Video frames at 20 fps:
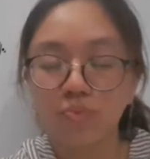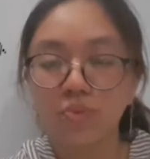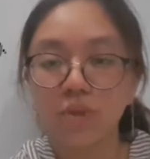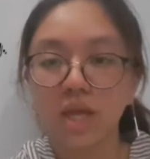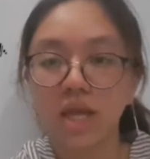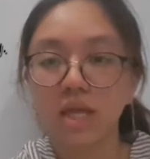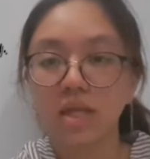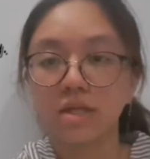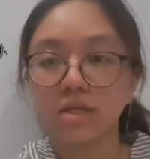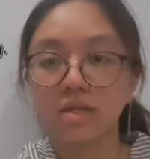
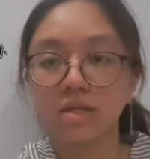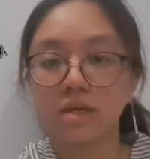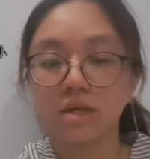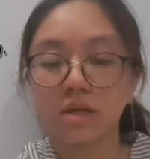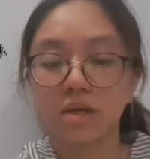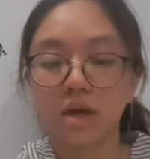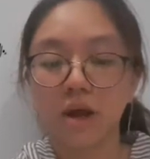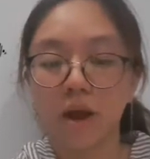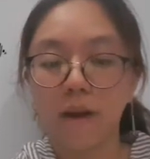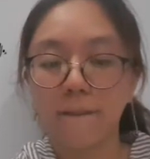neither
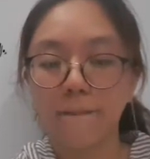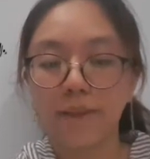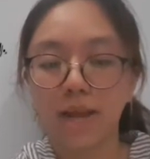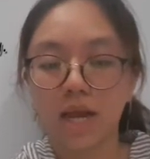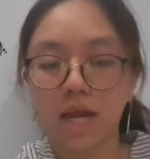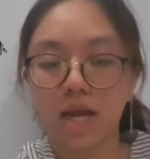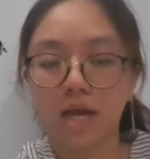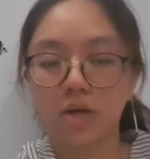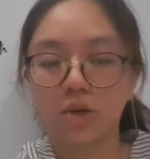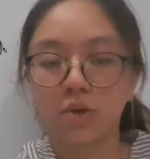
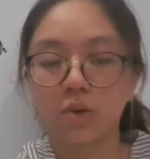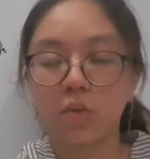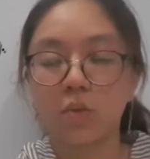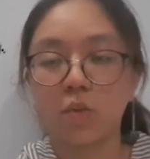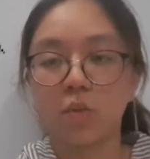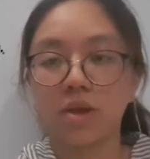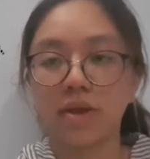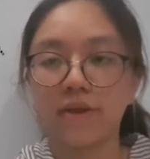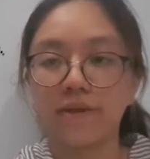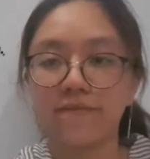pair
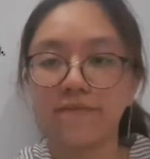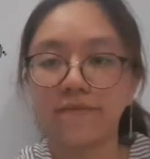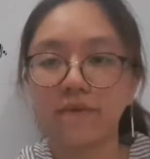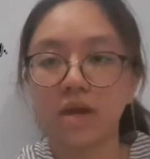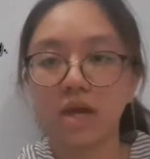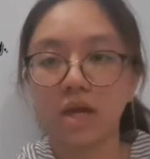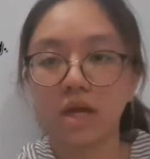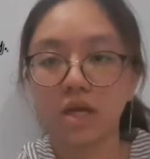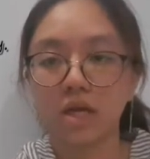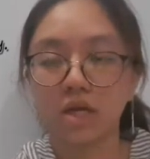with
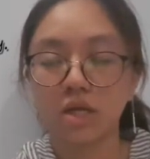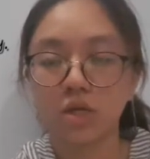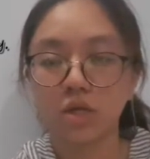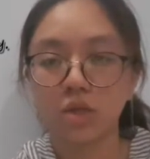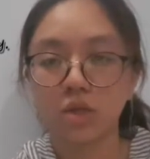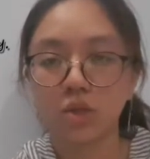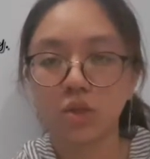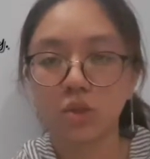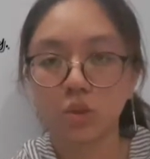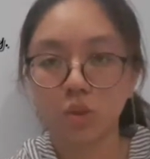
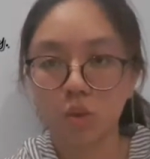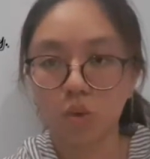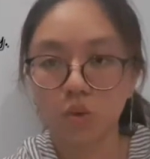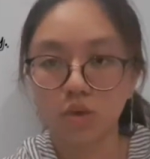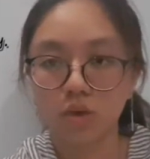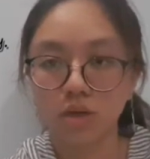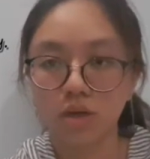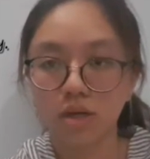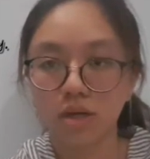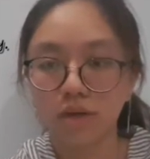
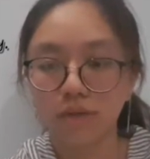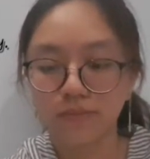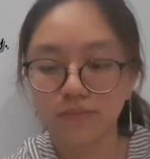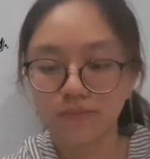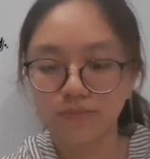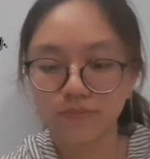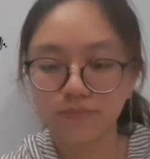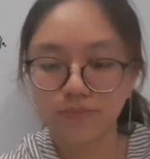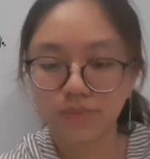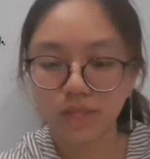nor.
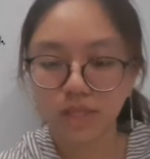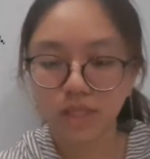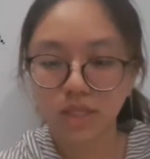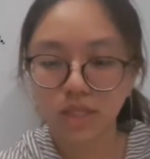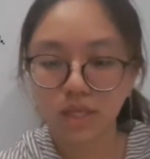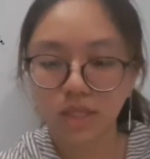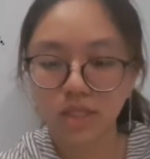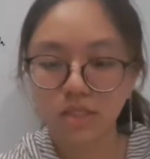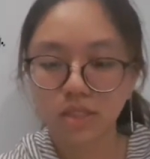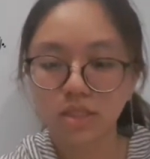
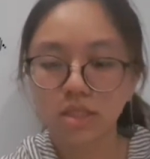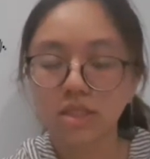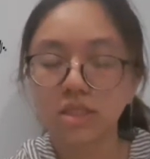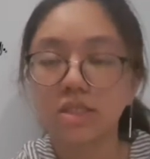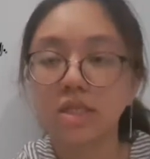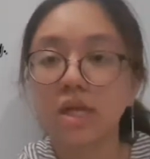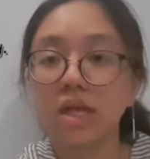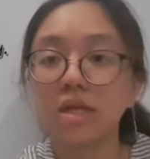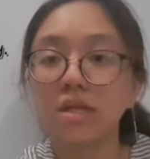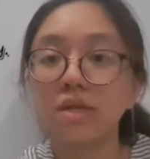
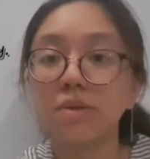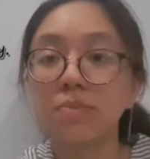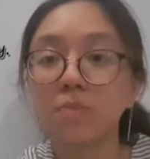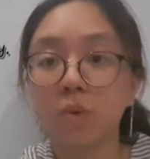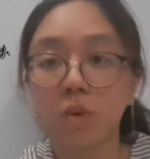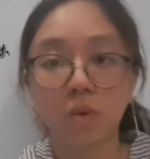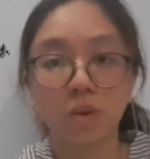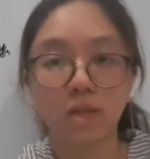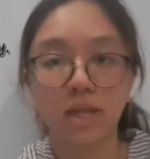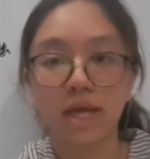She's neither
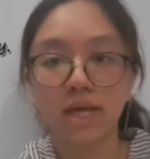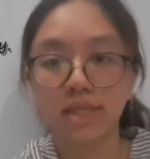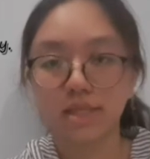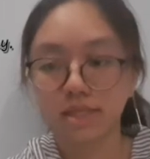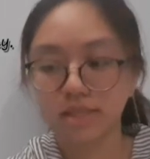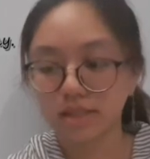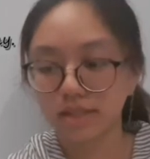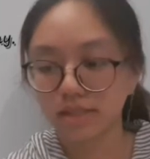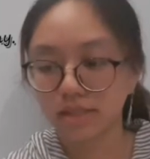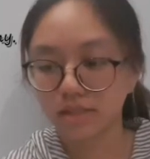
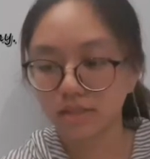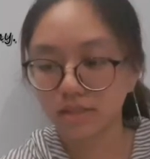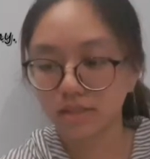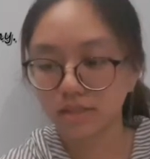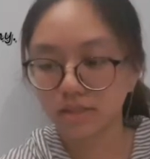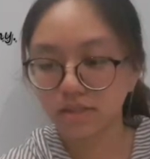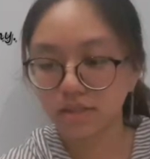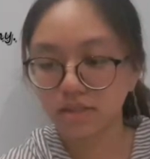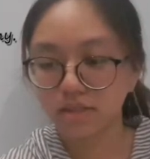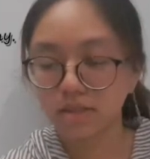polite
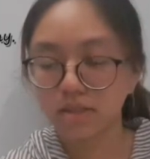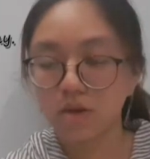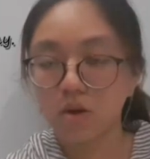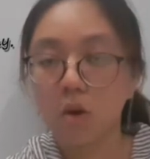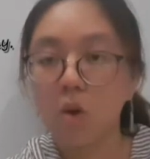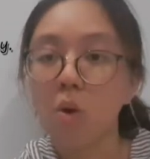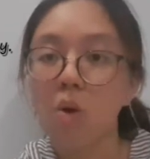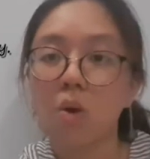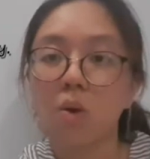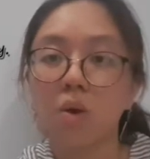
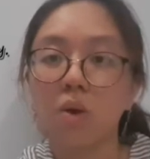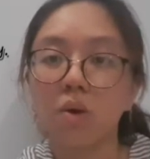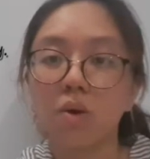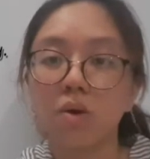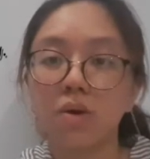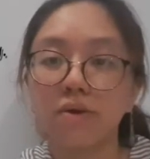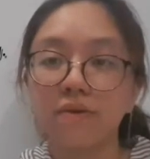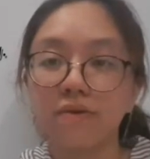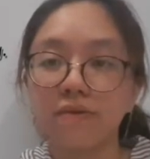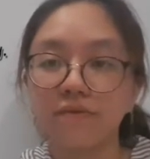or
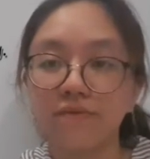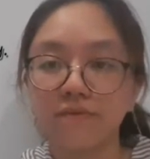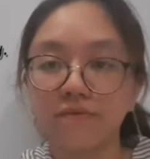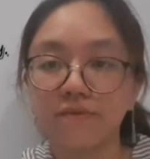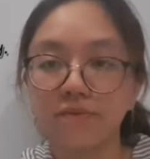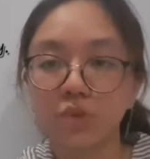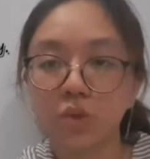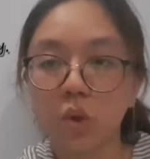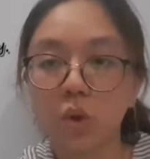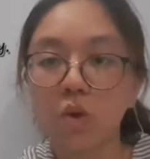
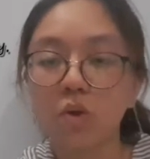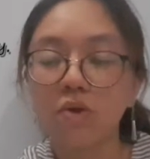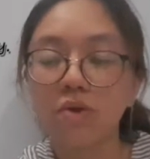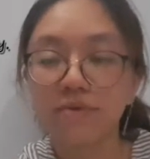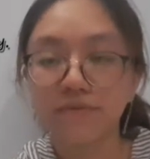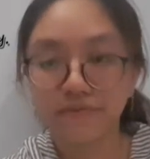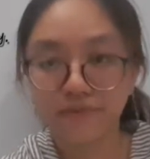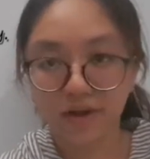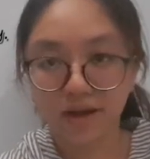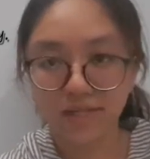nor
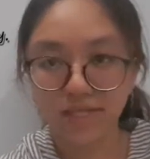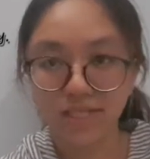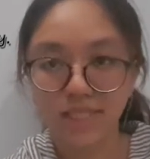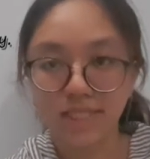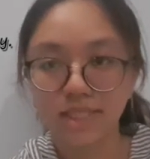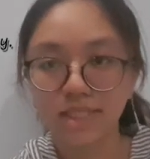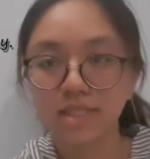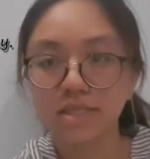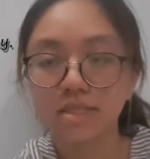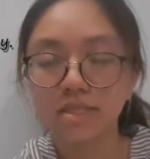funny.
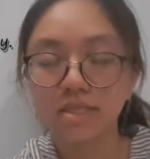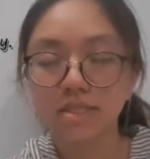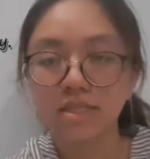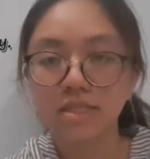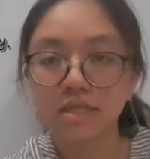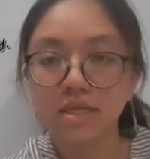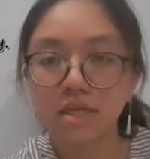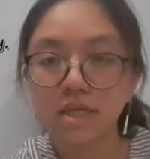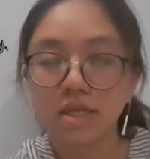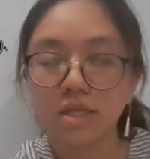
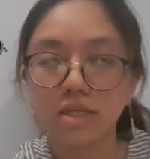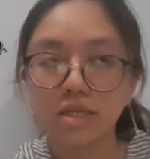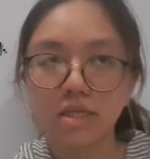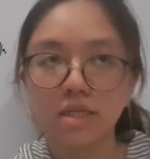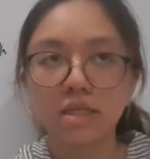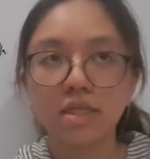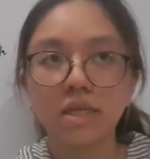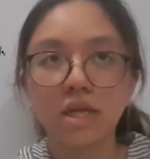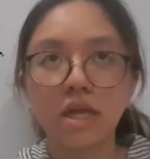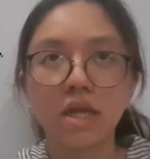
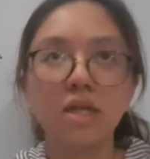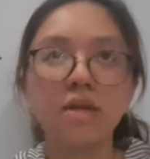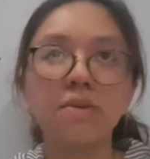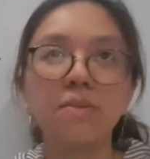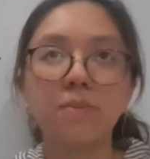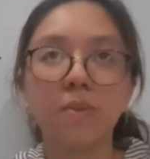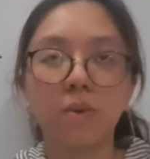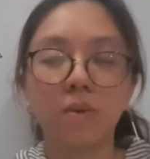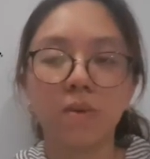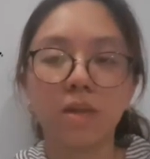She's neither
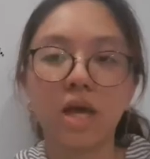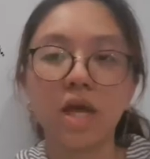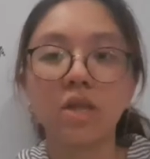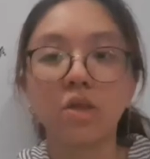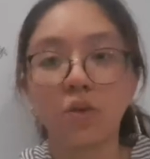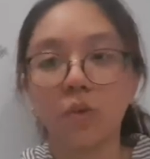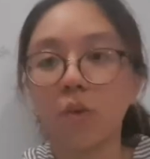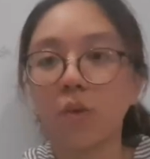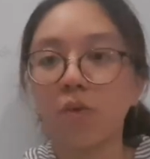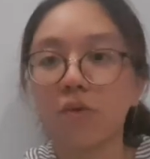polite
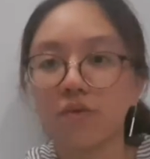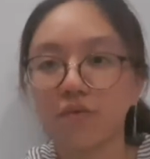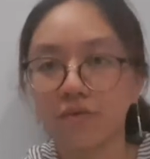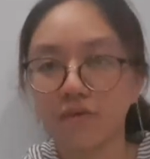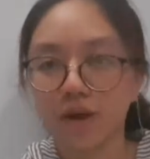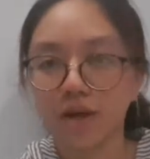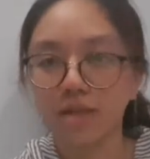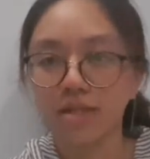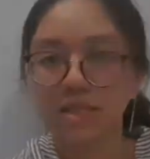nor funny.